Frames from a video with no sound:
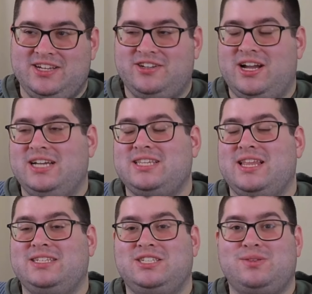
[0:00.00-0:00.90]
you guys, and
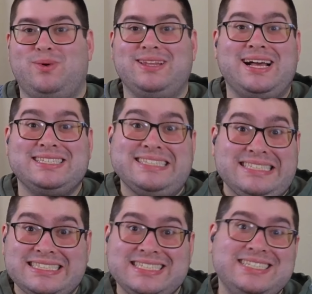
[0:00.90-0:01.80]
then just one last
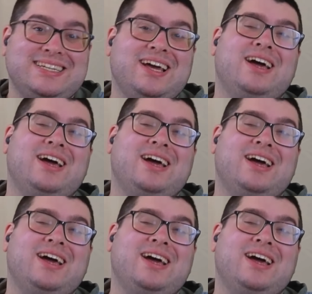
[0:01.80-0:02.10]
season.